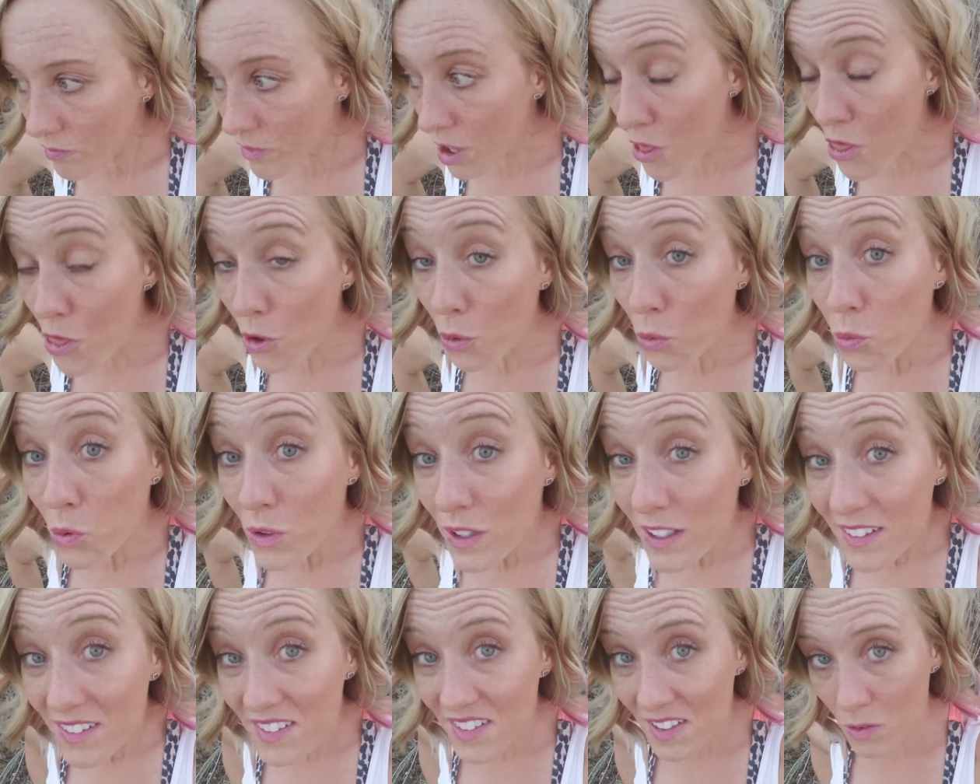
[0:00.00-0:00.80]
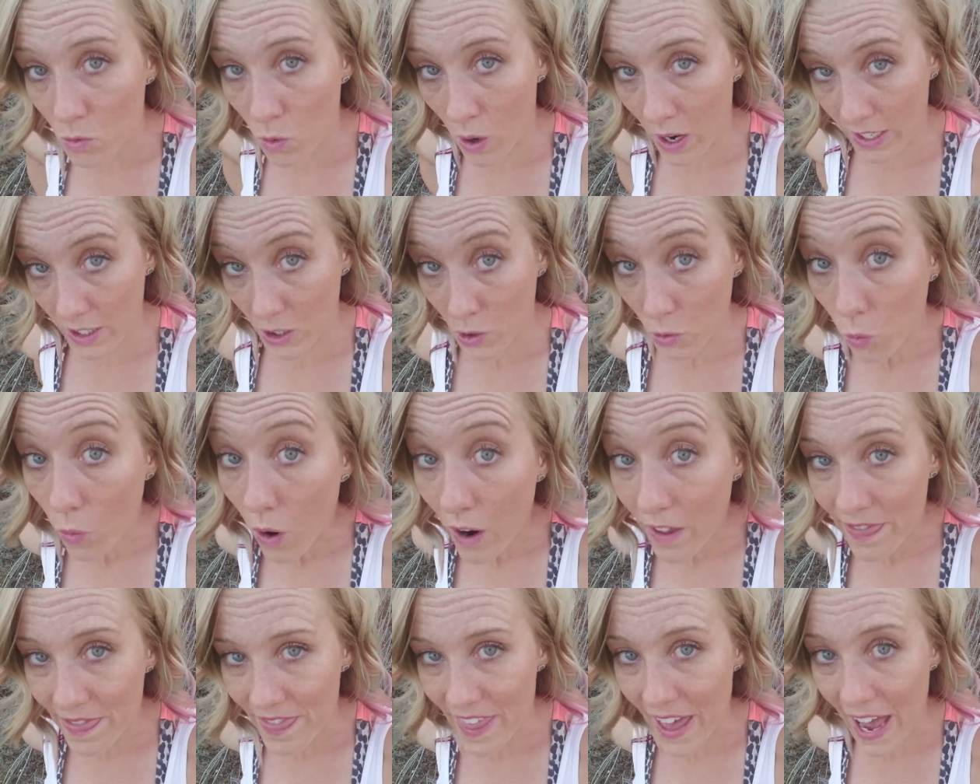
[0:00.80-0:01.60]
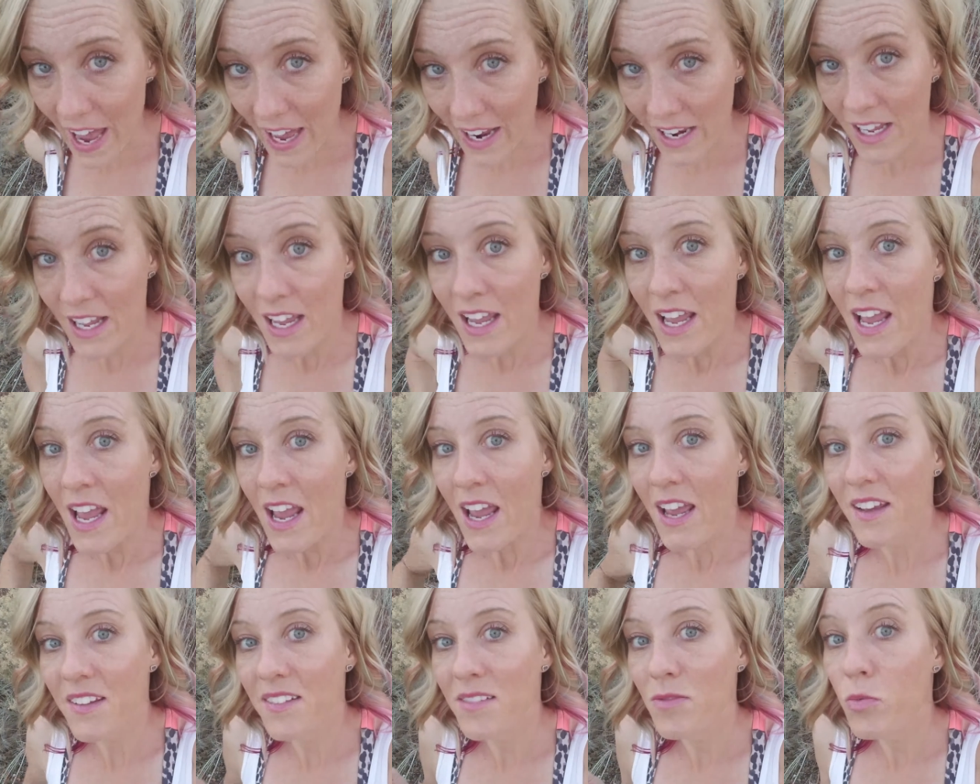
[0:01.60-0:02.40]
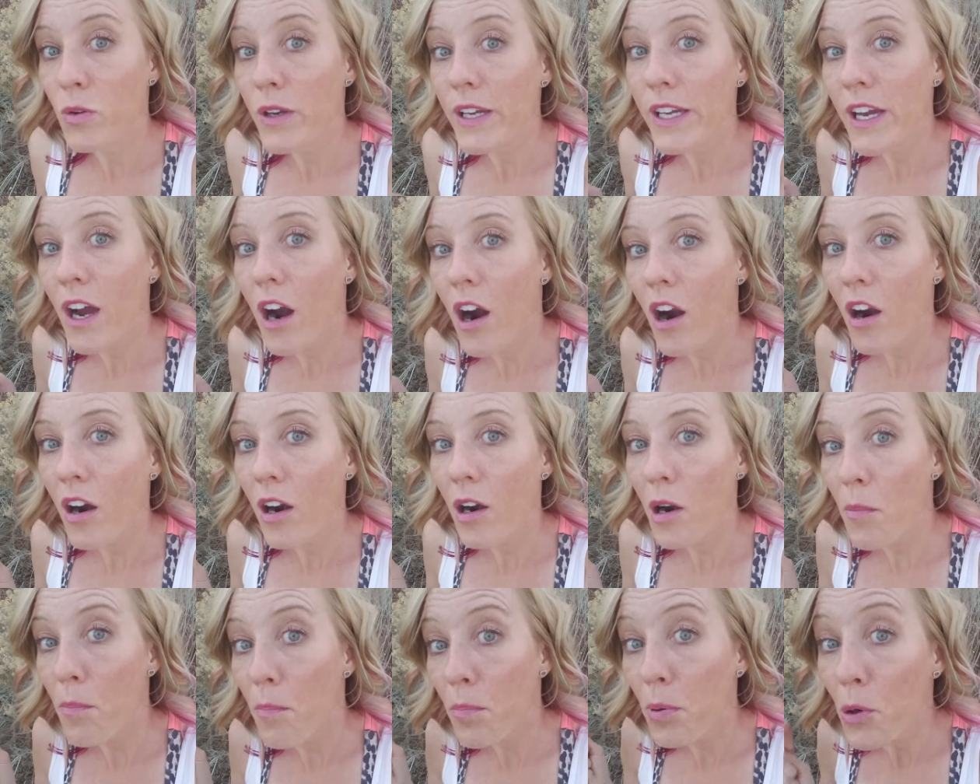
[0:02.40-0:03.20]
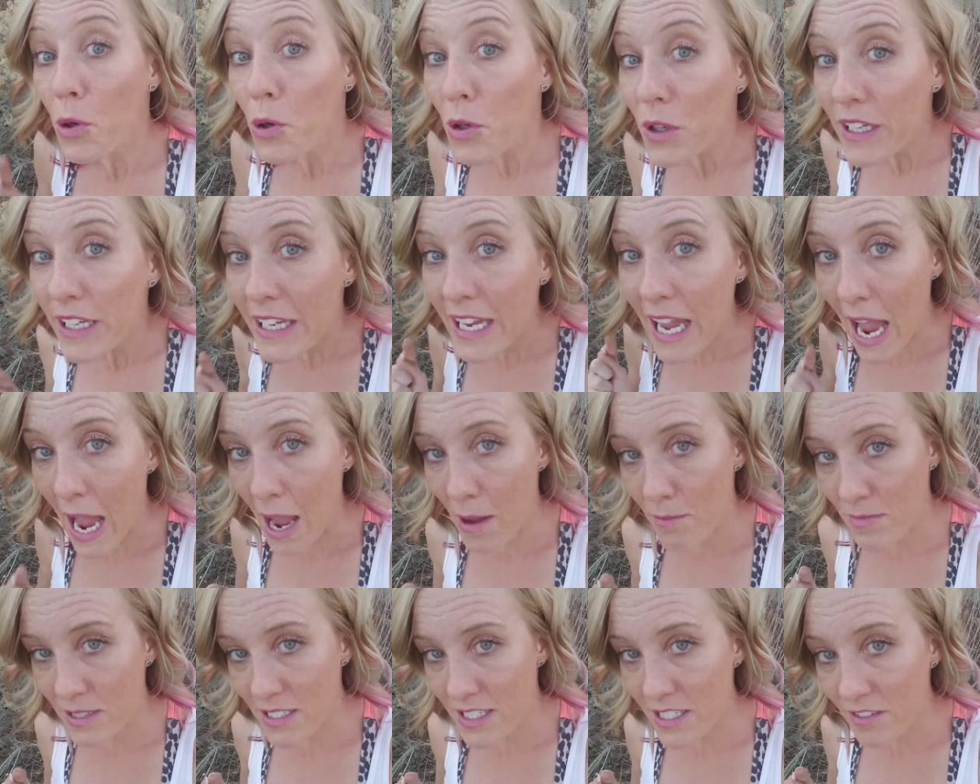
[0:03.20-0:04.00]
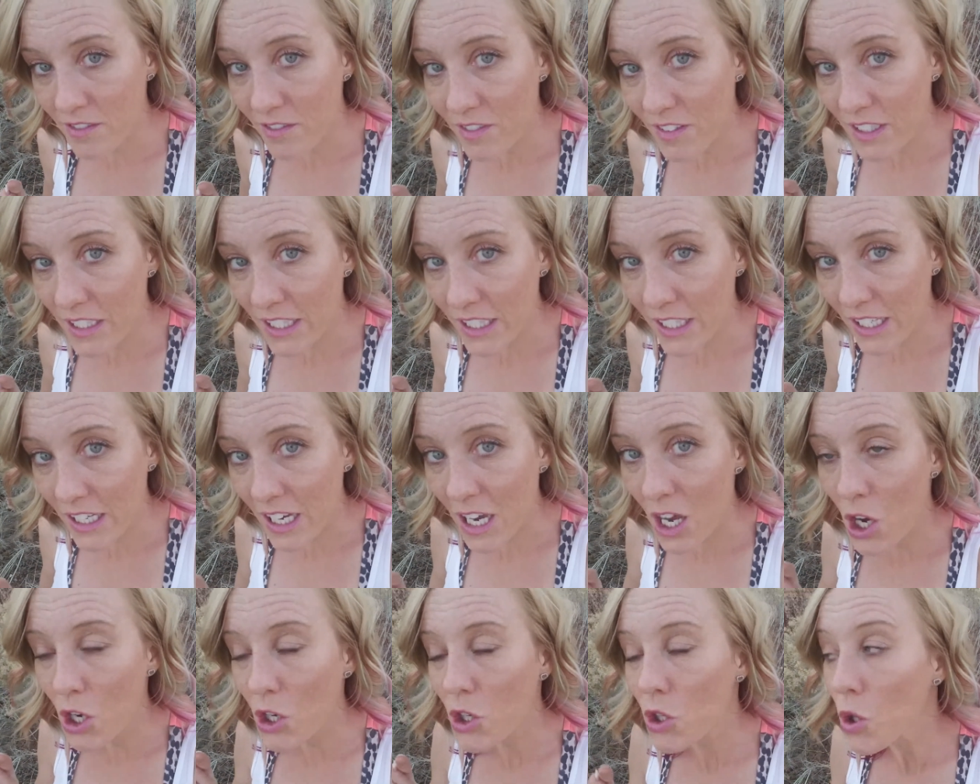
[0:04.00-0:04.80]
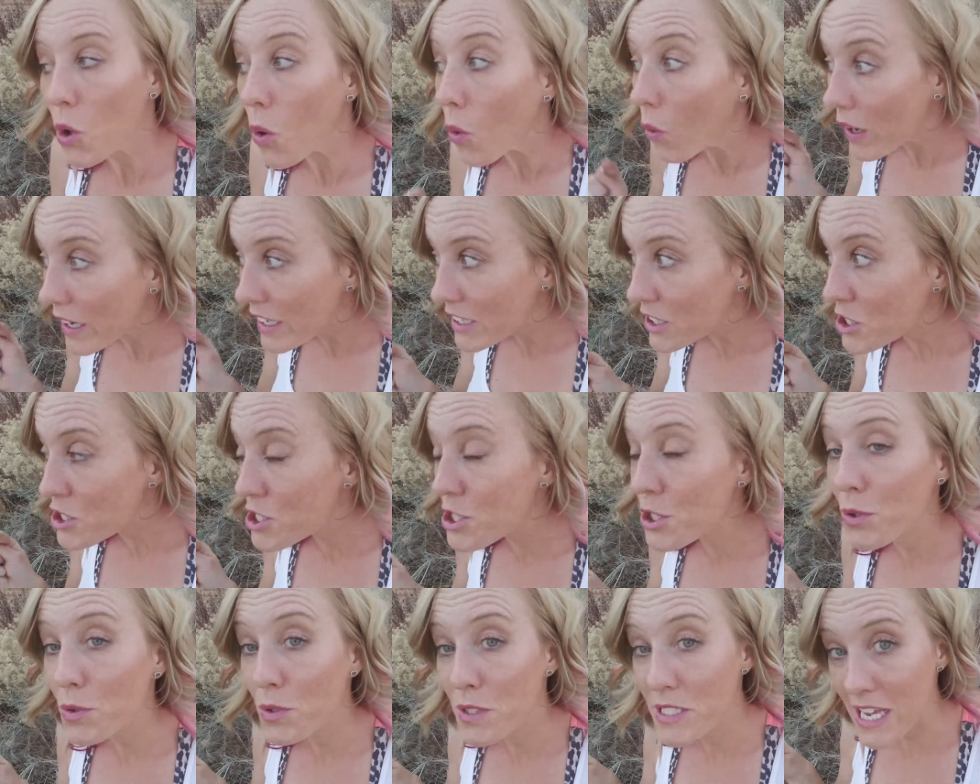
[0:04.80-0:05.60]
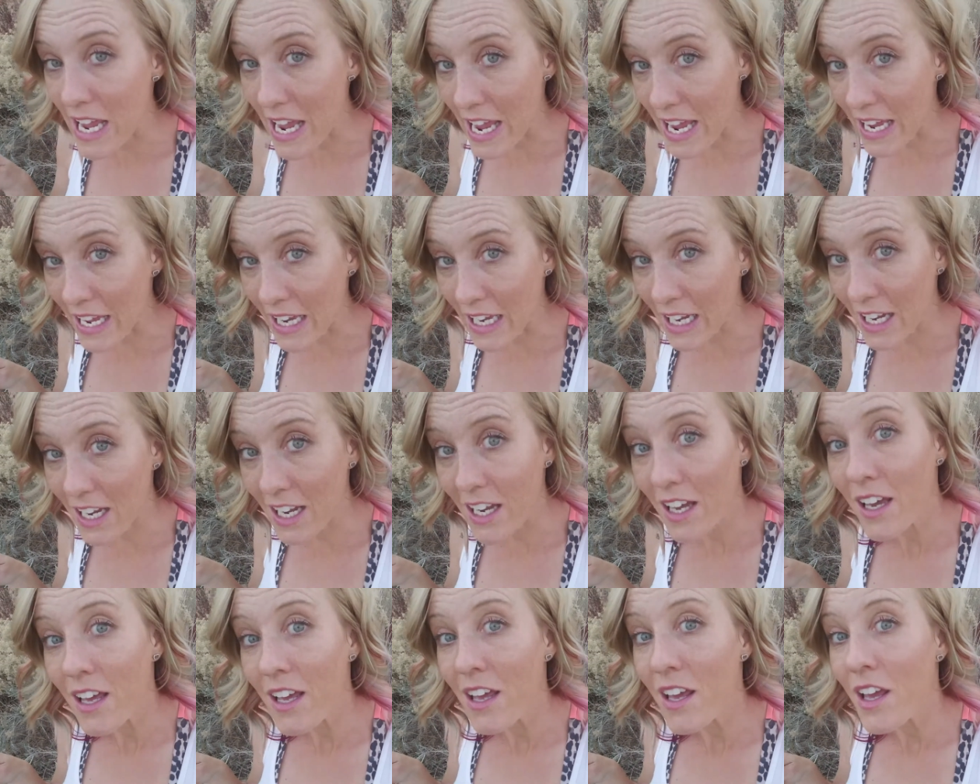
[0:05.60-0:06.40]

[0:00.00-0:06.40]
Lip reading: The reason why you want that is we are preemptively going to take